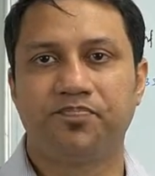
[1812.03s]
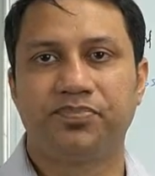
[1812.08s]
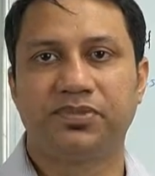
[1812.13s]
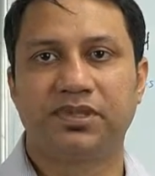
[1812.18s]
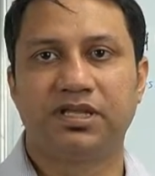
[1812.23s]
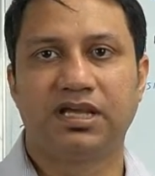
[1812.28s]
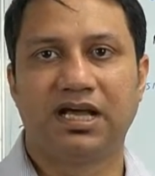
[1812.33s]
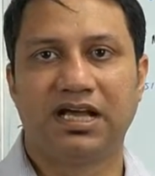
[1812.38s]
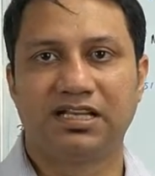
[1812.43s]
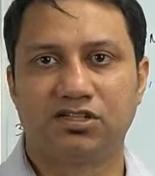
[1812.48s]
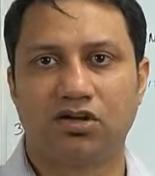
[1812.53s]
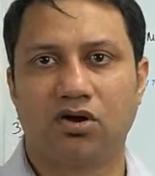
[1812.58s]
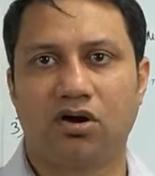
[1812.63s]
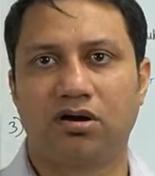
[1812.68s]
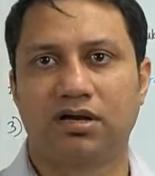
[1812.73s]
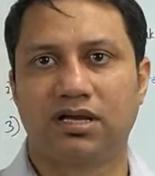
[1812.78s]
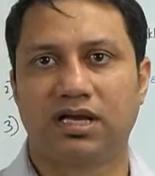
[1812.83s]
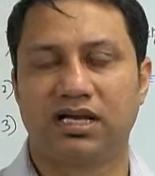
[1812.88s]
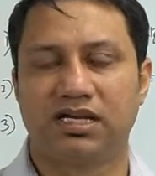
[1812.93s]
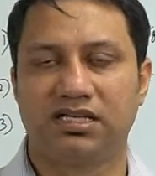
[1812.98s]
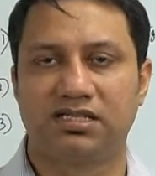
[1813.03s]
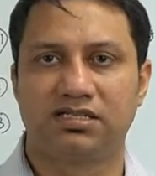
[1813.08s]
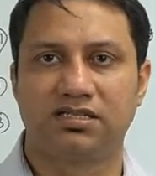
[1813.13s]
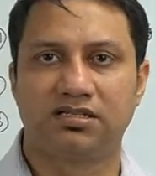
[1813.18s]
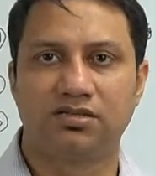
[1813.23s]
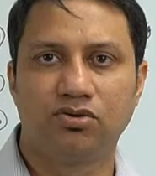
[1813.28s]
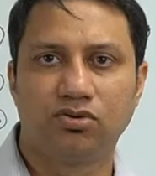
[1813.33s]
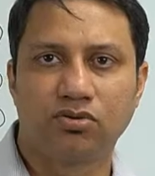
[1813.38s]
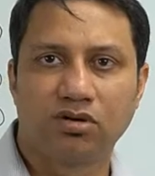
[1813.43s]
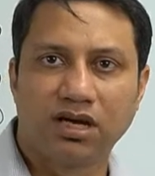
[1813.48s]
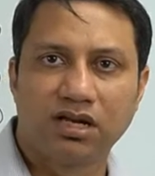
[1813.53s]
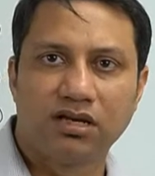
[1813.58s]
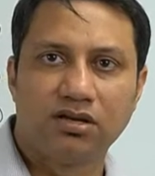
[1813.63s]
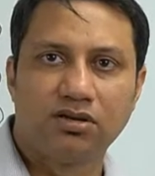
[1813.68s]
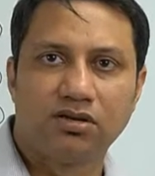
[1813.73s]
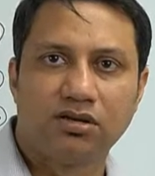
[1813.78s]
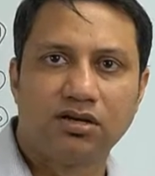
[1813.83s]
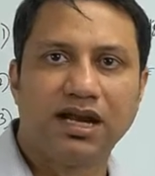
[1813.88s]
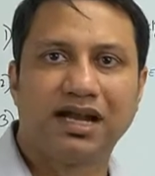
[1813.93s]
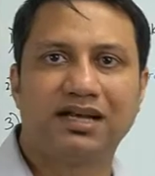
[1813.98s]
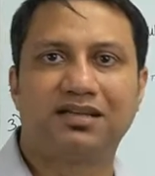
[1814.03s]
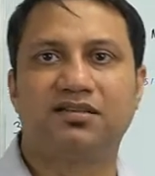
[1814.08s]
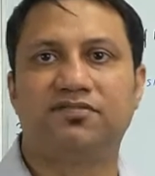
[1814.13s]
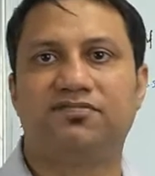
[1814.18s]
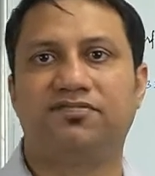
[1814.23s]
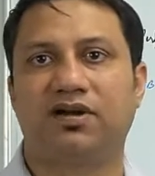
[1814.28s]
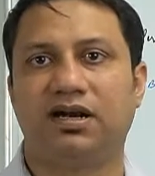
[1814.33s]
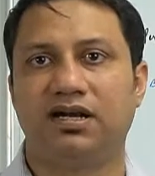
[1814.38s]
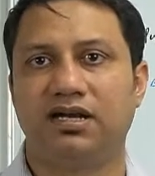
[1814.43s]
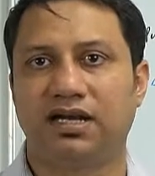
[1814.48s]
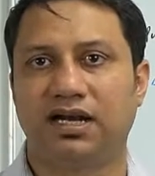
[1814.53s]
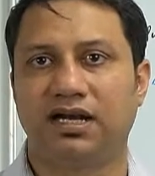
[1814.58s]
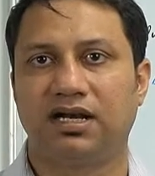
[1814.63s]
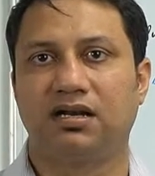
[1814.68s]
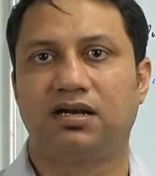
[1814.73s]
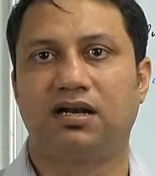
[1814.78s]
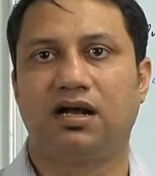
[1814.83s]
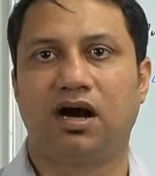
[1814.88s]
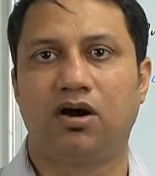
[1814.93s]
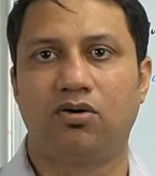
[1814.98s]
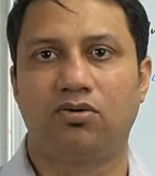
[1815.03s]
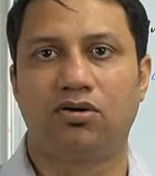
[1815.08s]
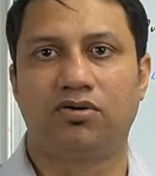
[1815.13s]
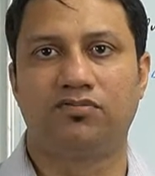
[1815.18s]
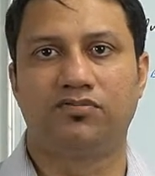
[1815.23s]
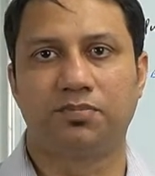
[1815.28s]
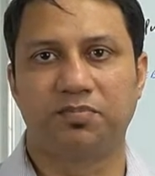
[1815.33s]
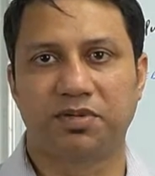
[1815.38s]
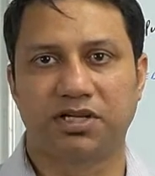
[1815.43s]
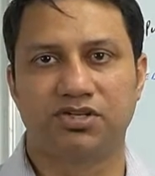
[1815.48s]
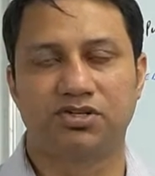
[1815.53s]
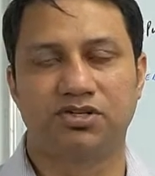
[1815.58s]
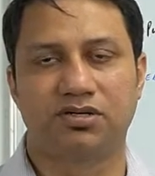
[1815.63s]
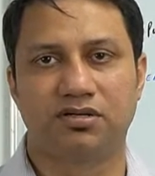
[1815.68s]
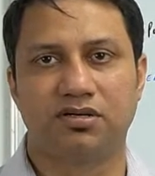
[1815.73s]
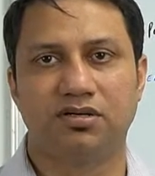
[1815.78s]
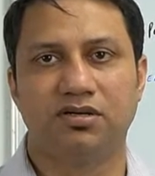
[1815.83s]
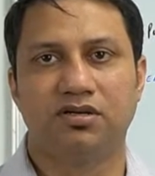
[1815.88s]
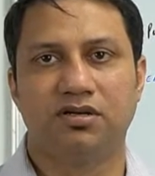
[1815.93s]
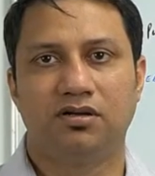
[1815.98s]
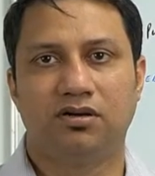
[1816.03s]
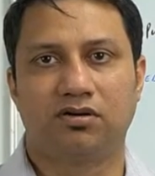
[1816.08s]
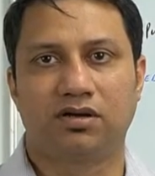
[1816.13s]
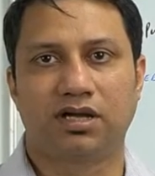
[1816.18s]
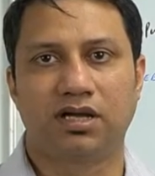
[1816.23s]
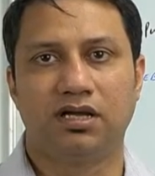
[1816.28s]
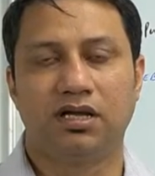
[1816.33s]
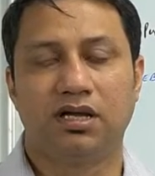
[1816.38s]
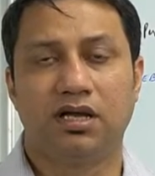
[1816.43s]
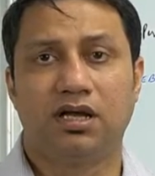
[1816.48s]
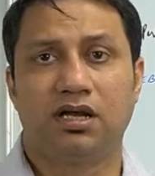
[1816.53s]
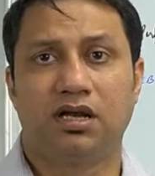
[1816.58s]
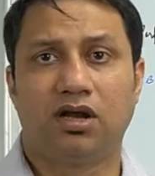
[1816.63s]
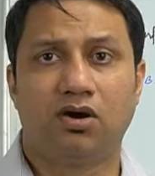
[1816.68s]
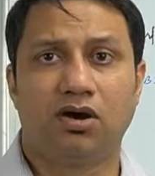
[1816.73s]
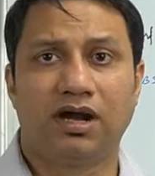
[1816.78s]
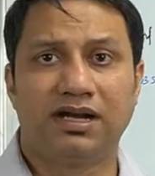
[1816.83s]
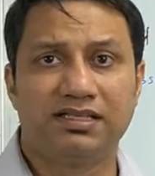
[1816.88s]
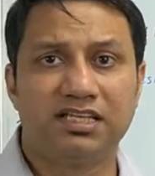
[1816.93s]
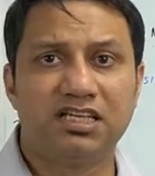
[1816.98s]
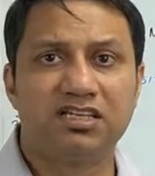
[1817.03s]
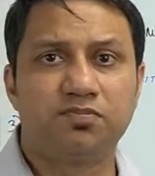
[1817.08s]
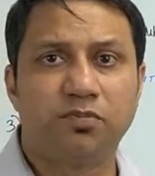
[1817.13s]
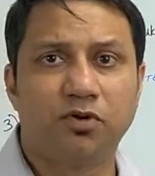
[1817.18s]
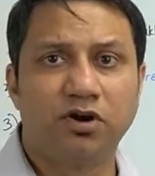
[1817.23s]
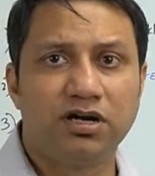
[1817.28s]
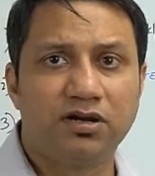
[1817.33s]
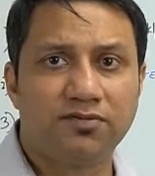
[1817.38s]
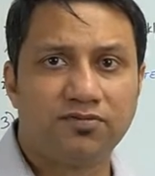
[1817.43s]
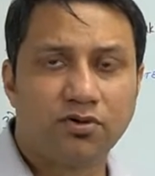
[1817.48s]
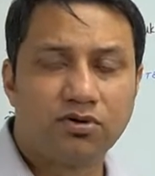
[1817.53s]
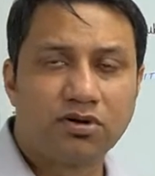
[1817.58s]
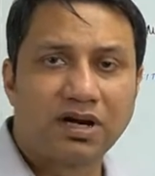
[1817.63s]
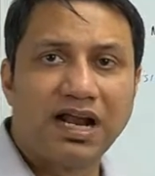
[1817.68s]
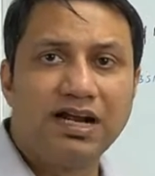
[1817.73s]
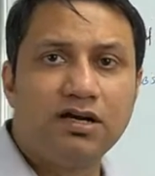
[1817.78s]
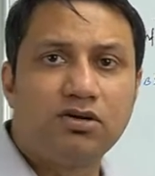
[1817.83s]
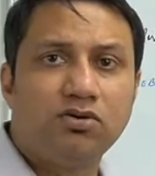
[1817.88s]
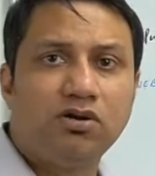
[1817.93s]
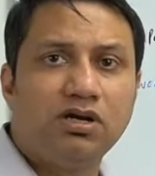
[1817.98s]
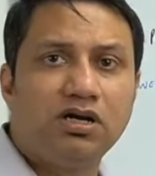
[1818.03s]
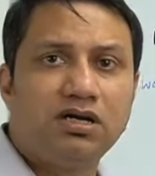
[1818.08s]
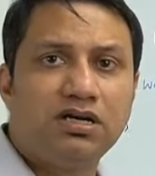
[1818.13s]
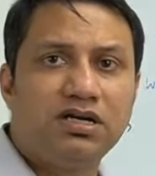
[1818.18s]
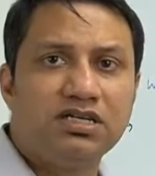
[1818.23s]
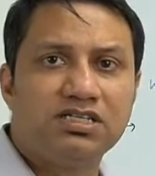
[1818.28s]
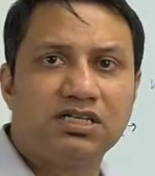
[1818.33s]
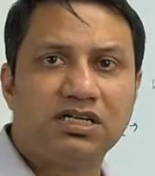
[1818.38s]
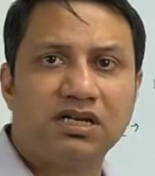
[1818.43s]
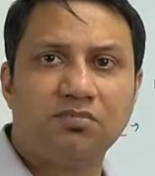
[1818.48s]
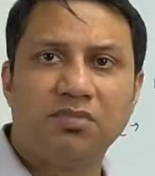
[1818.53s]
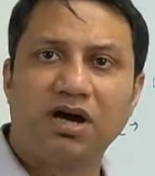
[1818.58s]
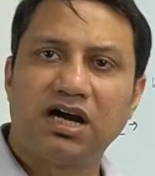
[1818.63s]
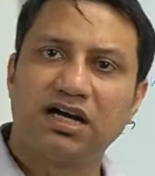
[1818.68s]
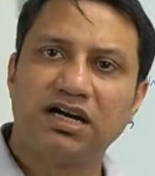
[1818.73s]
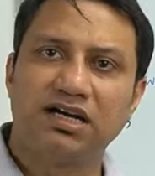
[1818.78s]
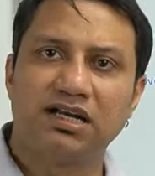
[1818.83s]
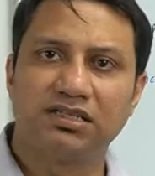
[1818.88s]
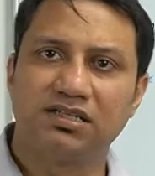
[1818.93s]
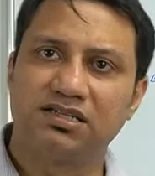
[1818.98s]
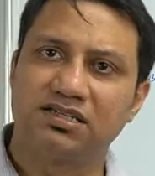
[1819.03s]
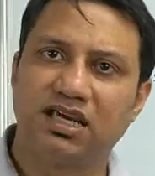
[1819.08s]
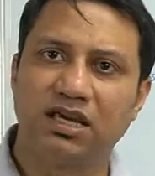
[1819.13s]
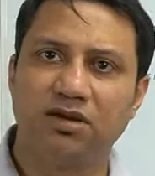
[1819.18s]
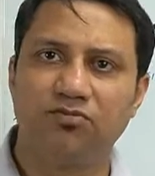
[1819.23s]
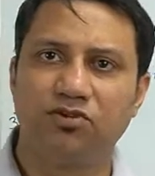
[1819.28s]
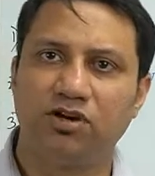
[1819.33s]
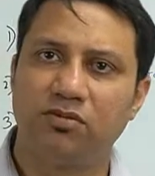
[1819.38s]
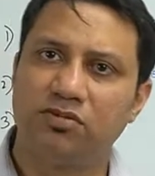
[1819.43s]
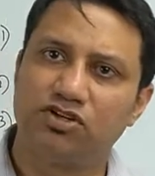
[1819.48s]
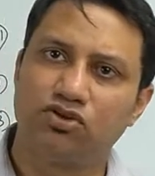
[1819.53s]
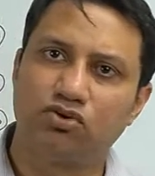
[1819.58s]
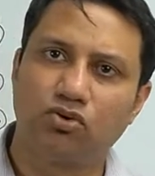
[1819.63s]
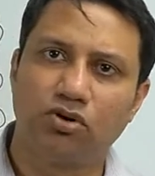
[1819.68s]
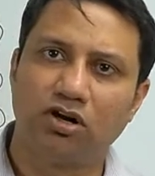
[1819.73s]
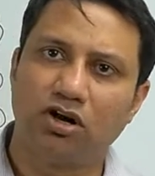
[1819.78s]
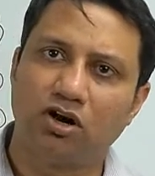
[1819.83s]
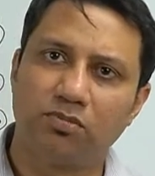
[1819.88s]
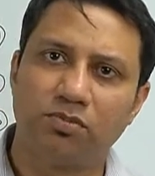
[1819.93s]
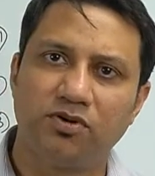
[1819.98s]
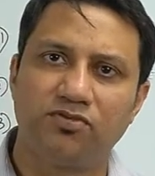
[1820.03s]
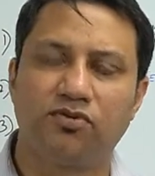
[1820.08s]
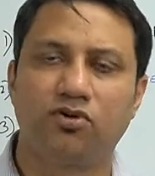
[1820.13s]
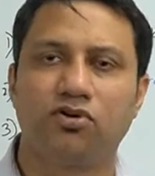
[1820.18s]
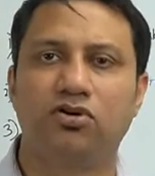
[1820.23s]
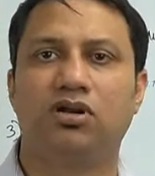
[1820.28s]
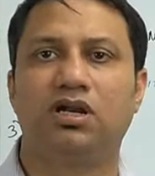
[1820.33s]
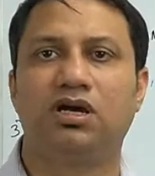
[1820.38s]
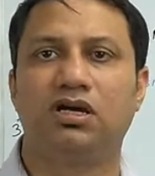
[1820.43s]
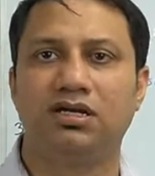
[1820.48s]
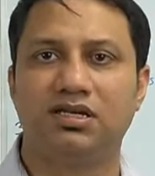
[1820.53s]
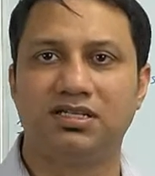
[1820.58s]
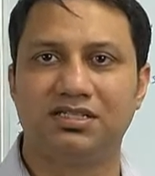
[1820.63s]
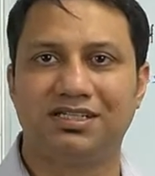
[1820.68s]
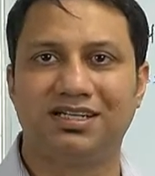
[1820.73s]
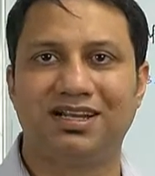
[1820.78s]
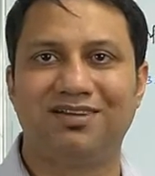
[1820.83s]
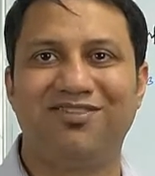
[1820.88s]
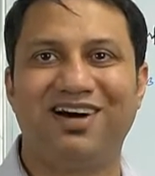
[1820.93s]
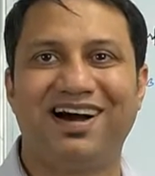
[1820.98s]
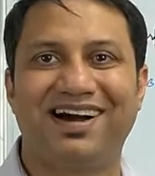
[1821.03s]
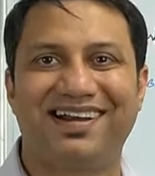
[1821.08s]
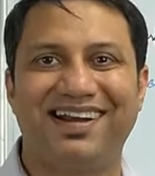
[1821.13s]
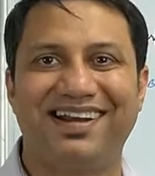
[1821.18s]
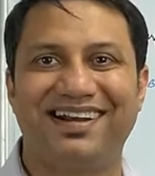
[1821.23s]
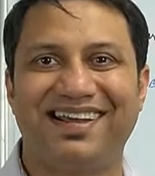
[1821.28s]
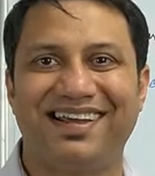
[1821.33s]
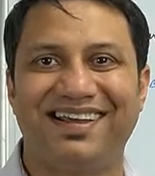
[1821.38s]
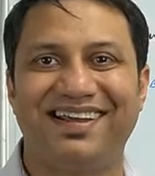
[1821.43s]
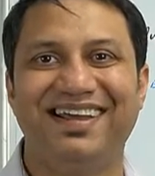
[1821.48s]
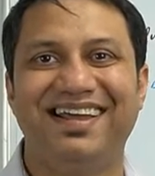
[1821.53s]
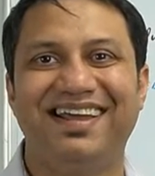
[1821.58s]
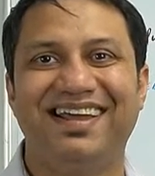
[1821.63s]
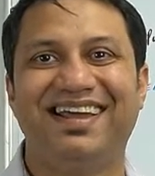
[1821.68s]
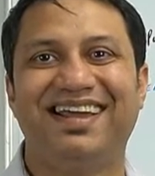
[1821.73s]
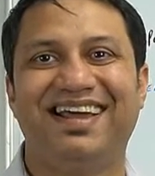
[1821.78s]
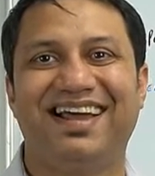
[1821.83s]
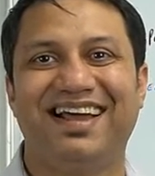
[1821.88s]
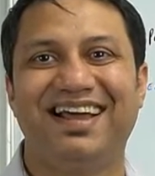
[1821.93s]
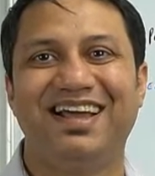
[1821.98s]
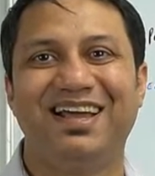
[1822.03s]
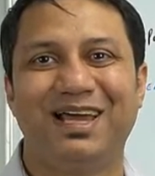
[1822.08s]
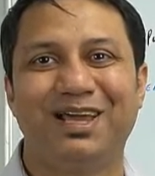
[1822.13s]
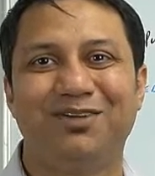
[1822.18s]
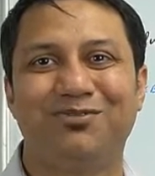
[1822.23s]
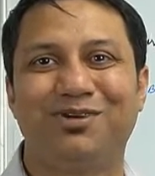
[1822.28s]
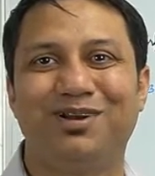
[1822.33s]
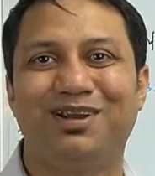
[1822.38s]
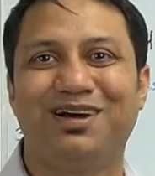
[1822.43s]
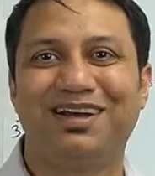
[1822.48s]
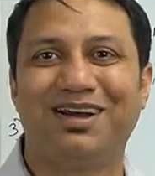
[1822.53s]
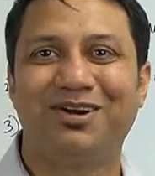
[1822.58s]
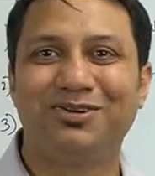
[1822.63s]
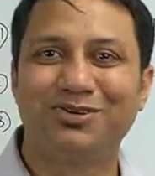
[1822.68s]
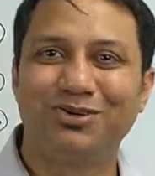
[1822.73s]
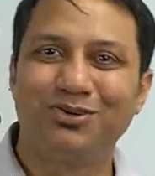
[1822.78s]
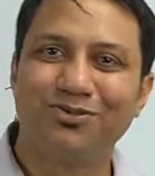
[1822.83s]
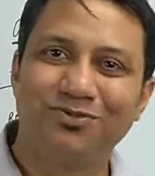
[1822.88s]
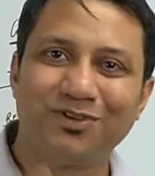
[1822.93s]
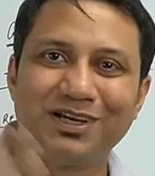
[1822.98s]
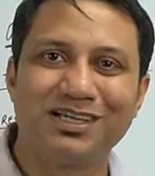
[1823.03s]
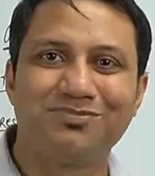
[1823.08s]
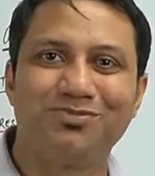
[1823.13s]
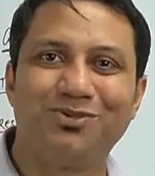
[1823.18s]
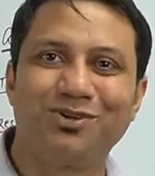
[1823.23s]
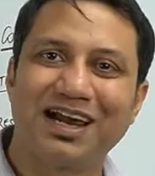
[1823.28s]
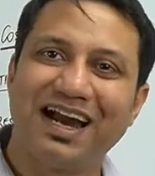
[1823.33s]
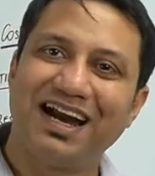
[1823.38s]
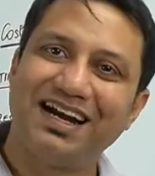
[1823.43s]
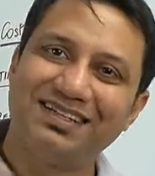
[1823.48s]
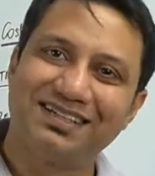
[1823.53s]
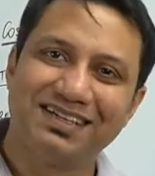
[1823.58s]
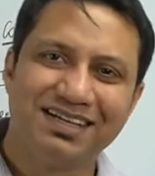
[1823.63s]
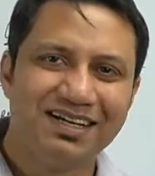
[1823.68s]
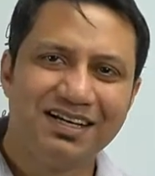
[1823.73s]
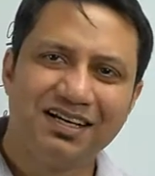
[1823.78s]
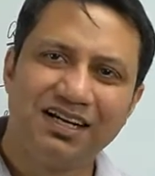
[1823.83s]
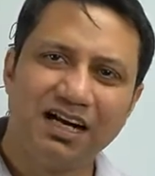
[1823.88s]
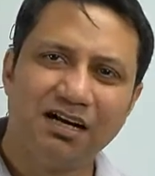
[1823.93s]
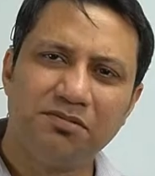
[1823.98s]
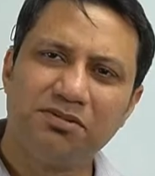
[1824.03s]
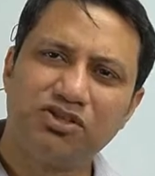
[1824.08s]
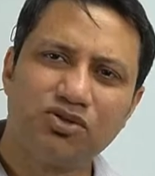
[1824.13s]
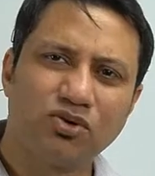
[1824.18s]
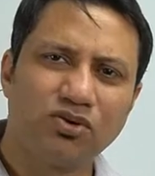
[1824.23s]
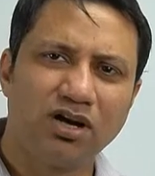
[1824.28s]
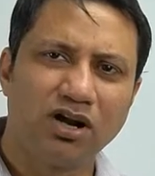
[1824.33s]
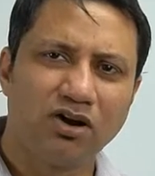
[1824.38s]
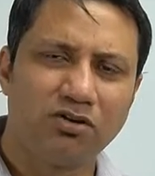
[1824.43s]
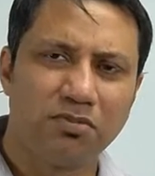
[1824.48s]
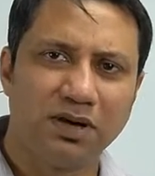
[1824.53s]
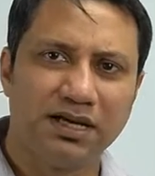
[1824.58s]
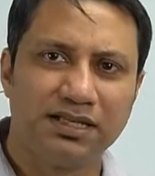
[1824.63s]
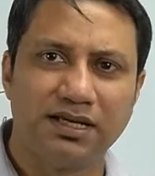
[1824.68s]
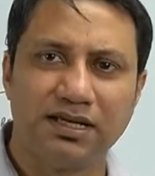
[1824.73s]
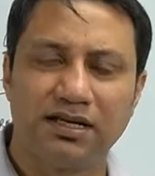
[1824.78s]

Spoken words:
as long as you can get the front end out of the picture. Okay, now at this point, if you try to learn digital marketing, the scheme will be sold out before you learn digital marketing. If you learn how to do Facebook ads, it'll be sold out by then.